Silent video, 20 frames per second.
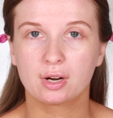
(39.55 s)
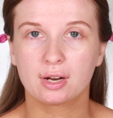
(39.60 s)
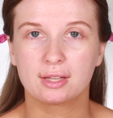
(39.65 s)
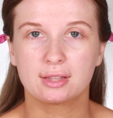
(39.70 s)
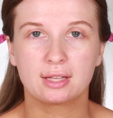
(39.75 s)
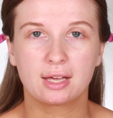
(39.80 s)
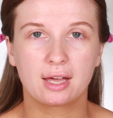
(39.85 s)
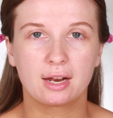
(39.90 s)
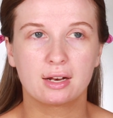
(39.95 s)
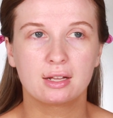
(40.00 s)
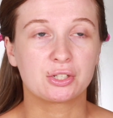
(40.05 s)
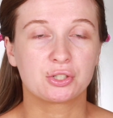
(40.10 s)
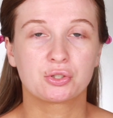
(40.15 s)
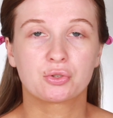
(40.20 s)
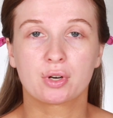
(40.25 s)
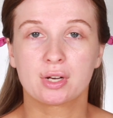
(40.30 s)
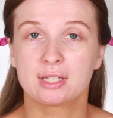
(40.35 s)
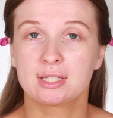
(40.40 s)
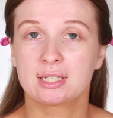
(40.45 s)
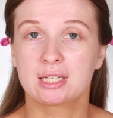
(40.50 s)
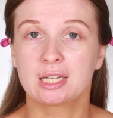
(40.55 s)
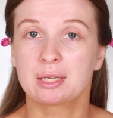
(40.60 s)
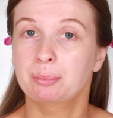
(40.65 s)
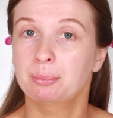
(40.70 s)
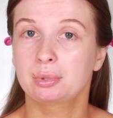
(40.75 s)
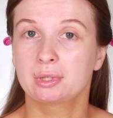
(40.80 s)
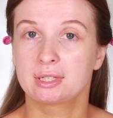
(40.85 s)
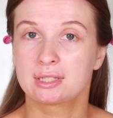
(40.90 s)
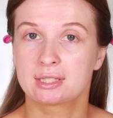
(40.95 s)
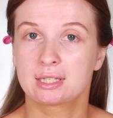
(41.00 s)
and that I trust
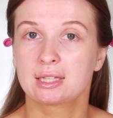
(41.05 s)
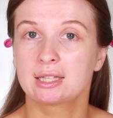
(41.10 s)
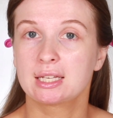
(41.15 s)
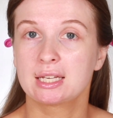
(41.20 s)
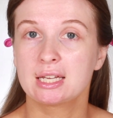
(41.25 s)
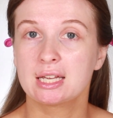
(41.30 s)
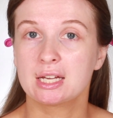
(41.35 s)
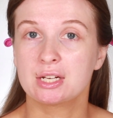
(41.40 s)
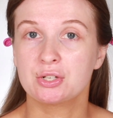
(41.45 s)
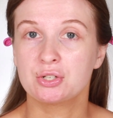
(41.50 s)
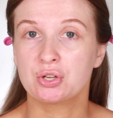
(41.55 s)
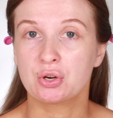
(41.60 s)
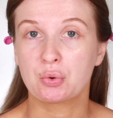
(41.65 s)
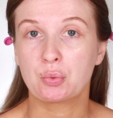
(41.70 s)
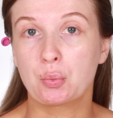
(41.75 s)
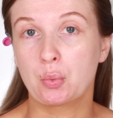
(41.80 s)
implicitly and don't